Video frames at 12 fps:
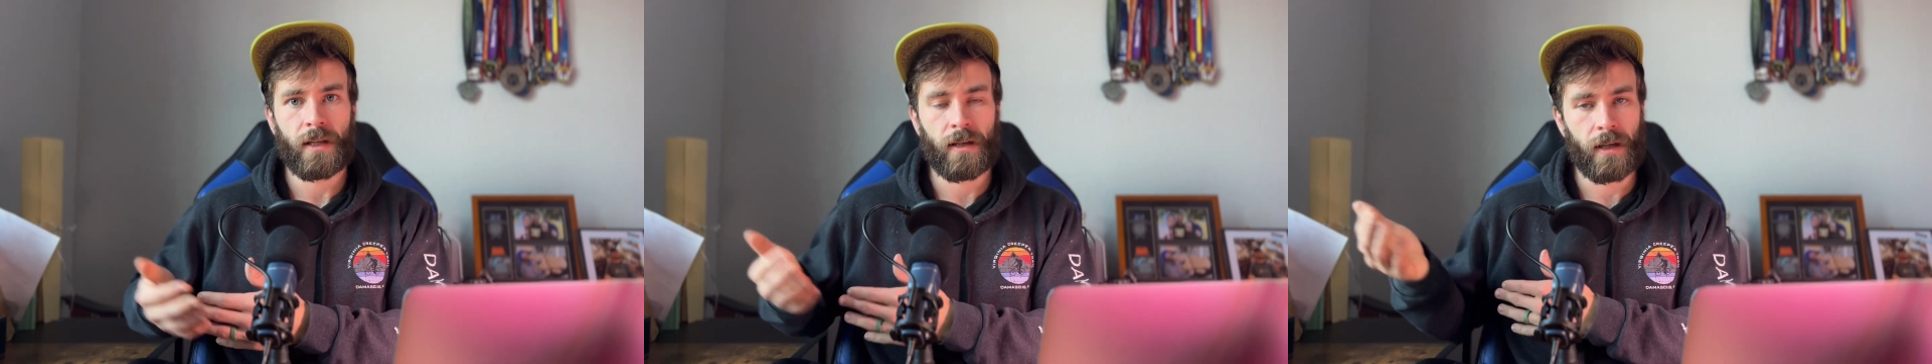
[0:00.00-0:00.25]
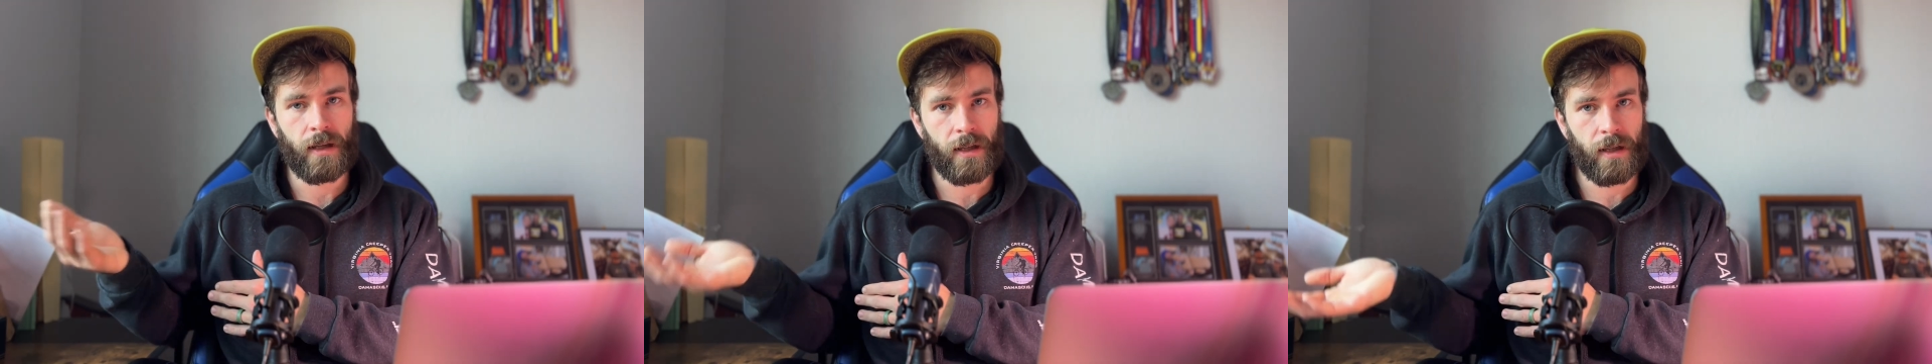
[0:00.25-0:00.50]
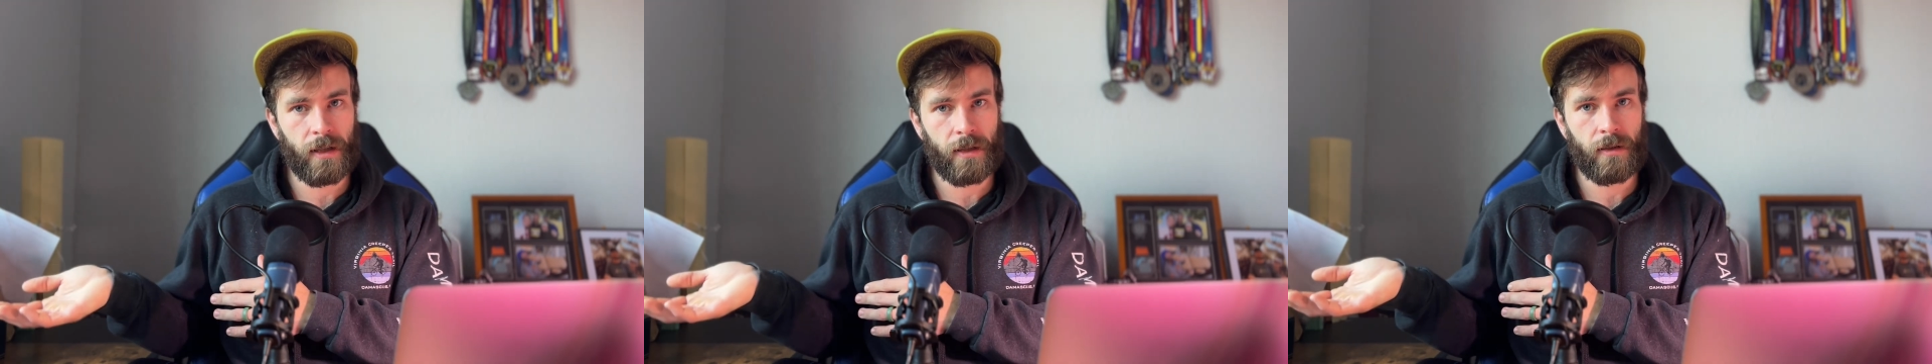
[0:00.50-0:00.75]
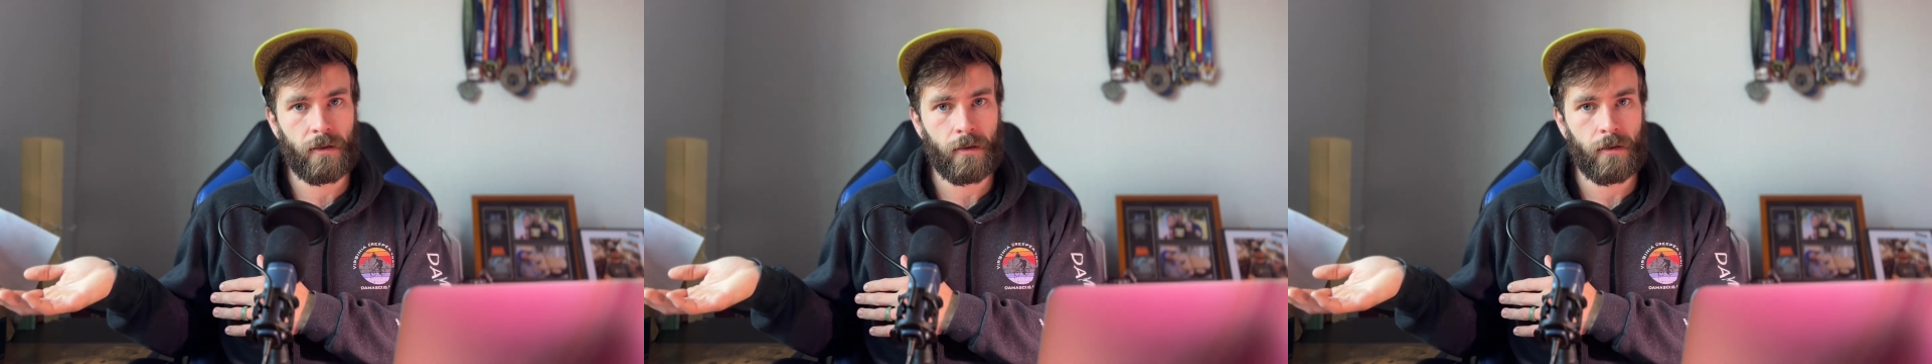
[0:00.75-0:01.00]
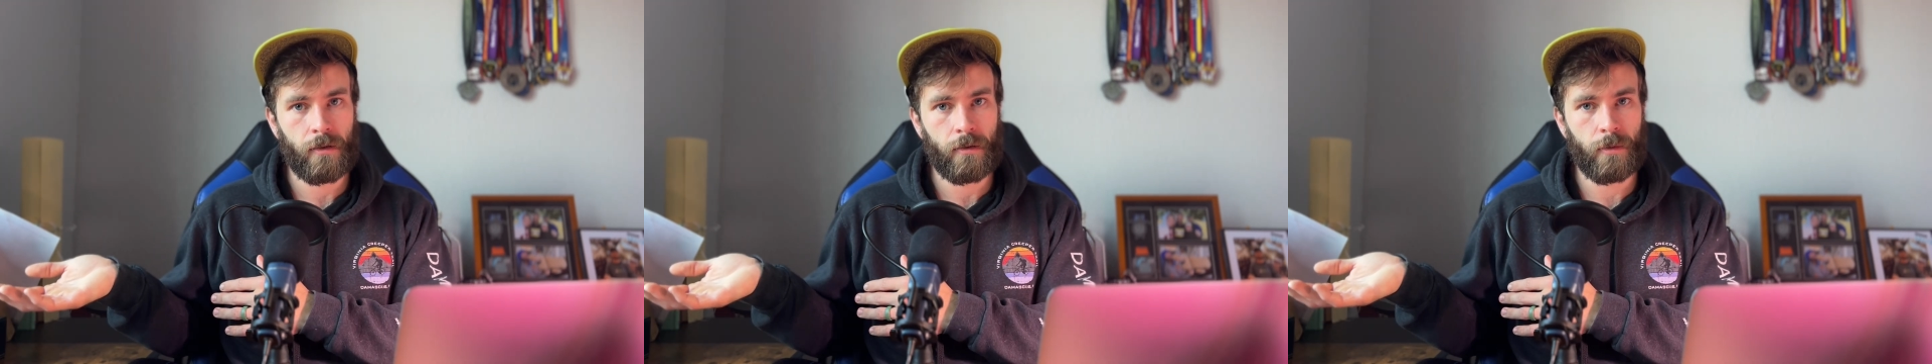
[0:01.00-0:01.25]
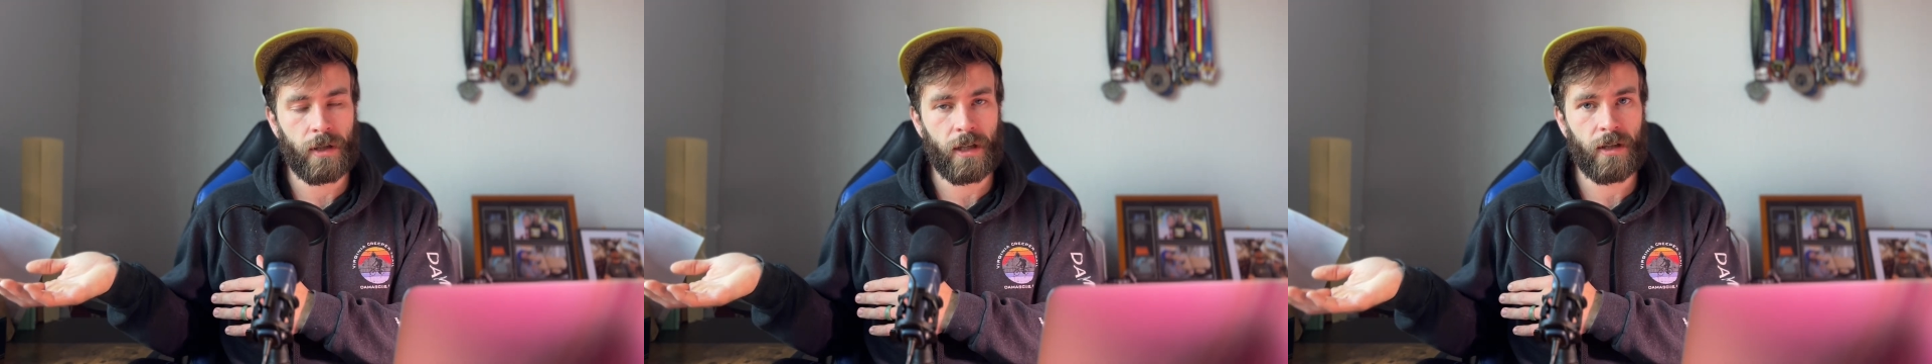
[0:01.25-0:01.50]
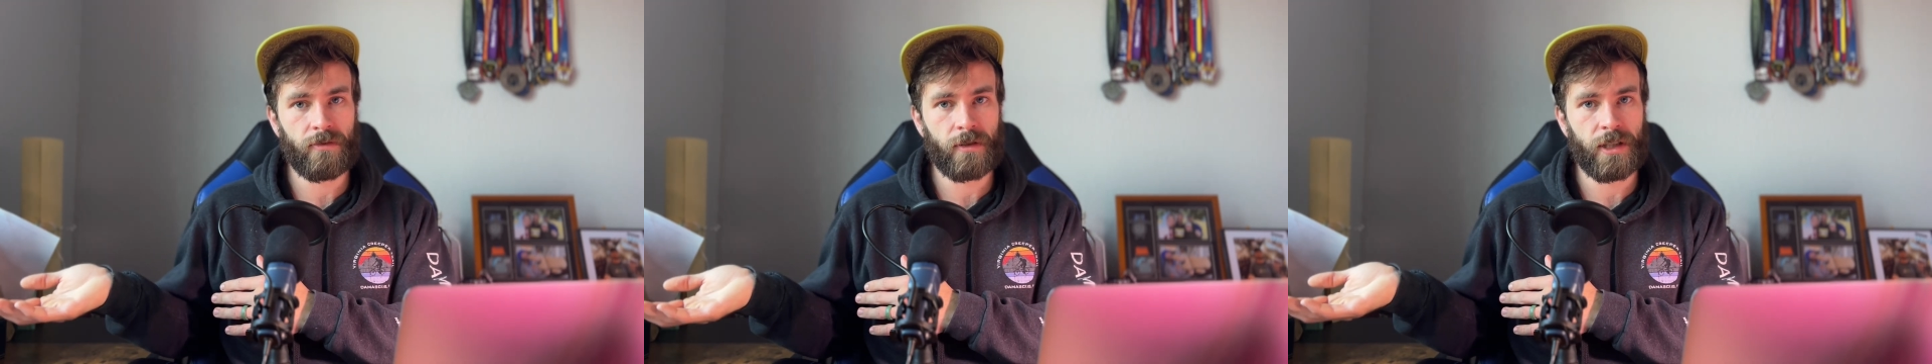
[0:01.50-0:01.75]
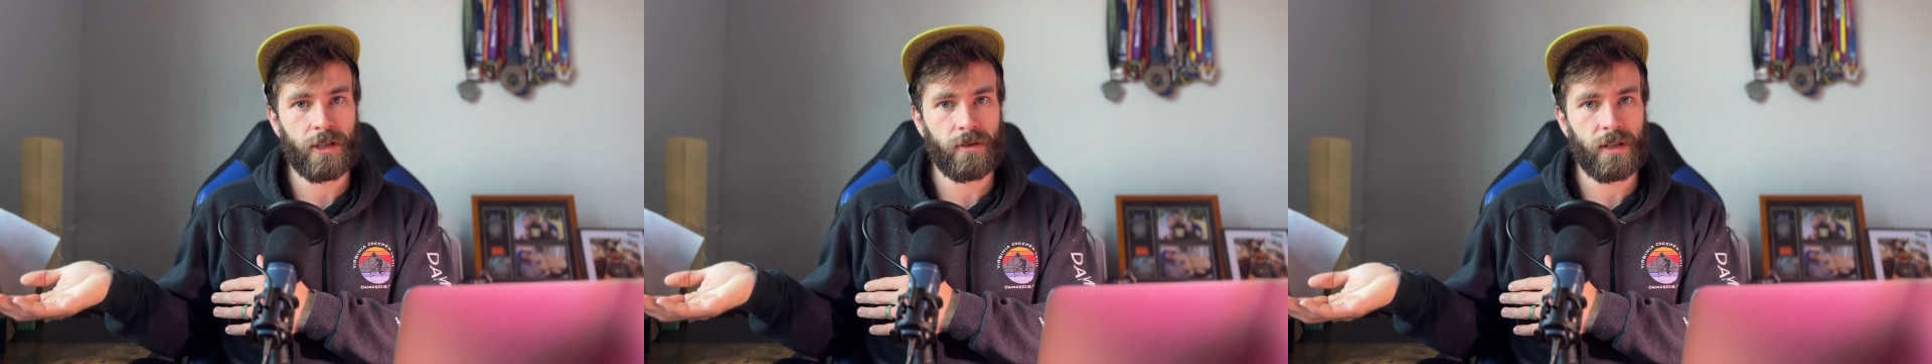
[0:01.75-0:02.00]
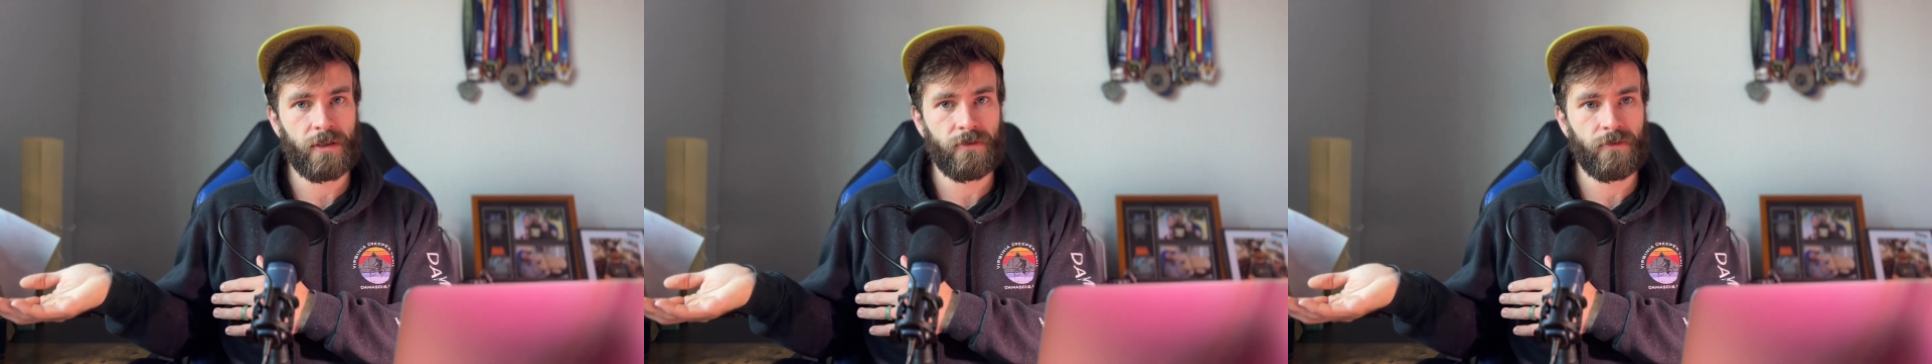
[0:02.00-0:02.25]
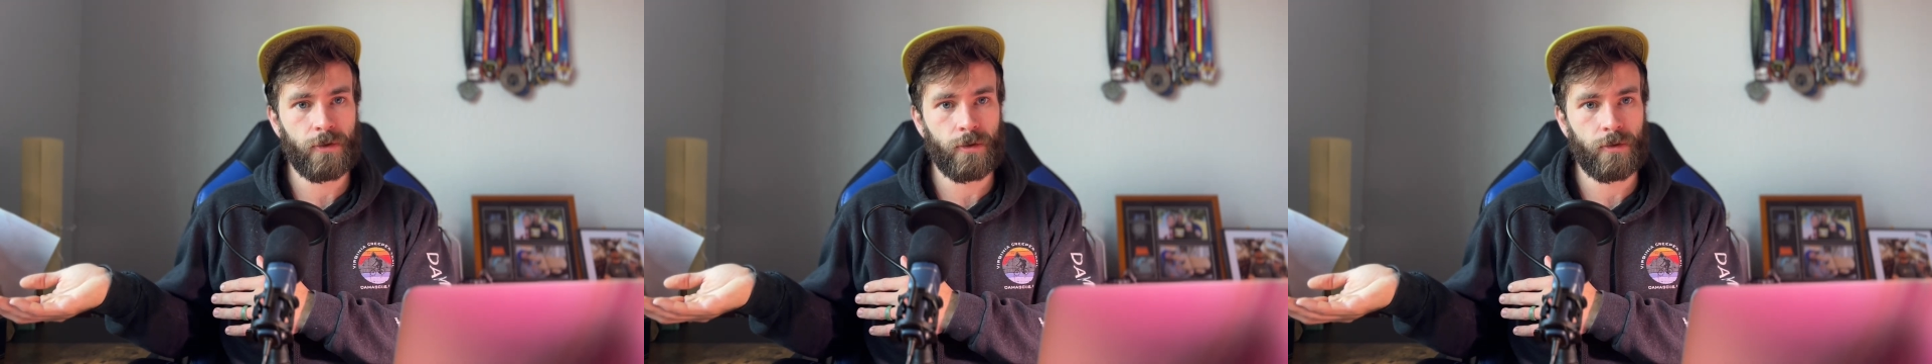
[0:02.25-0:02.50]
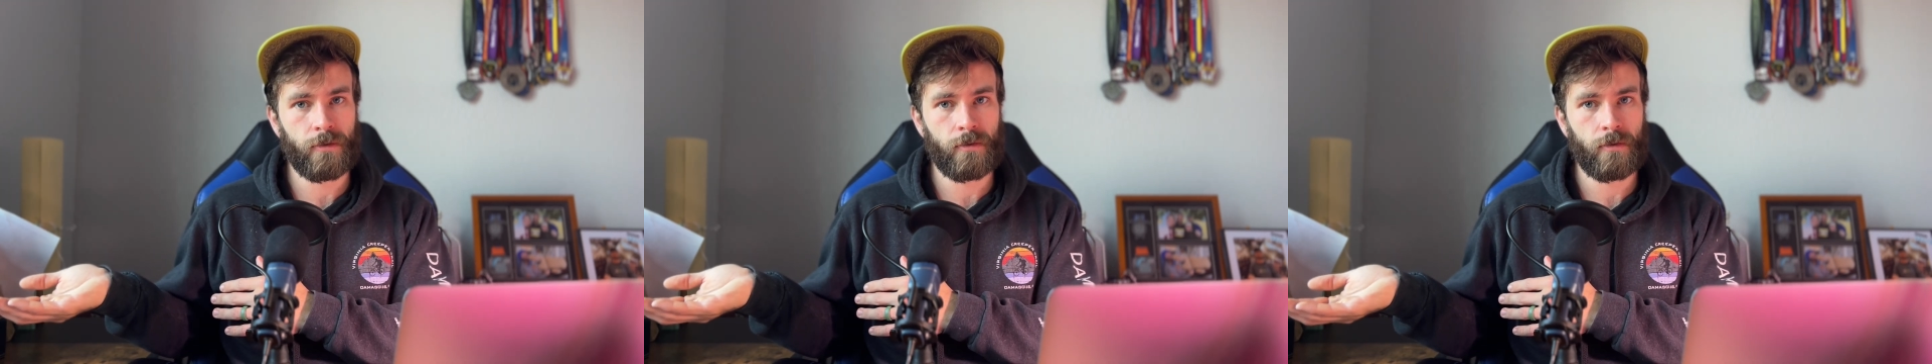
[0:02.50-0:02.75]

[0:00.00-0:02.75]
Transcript: And in recovery, you need food